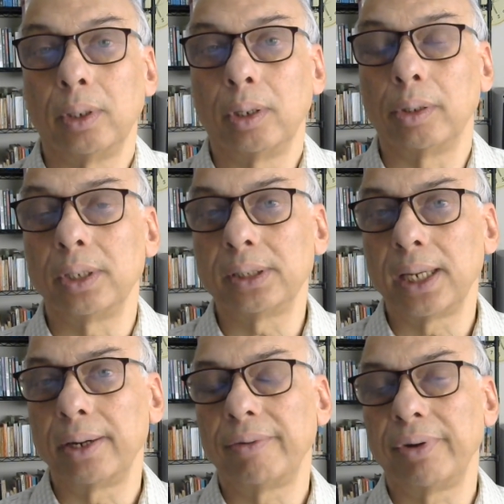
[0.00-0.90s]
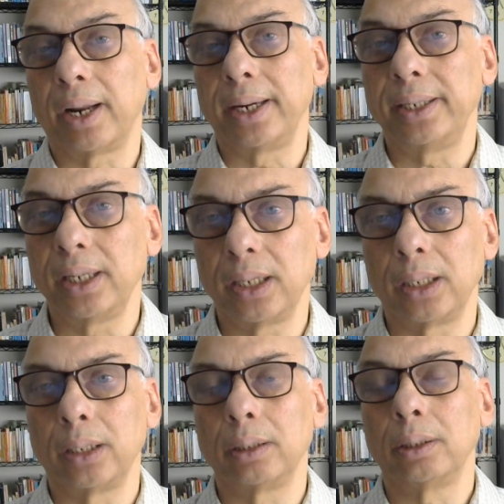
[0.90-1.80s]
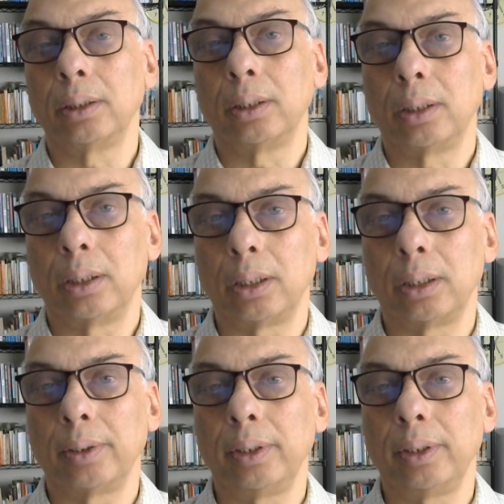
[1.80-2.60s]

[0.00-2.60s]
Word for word: Now, this kind of an idea uh,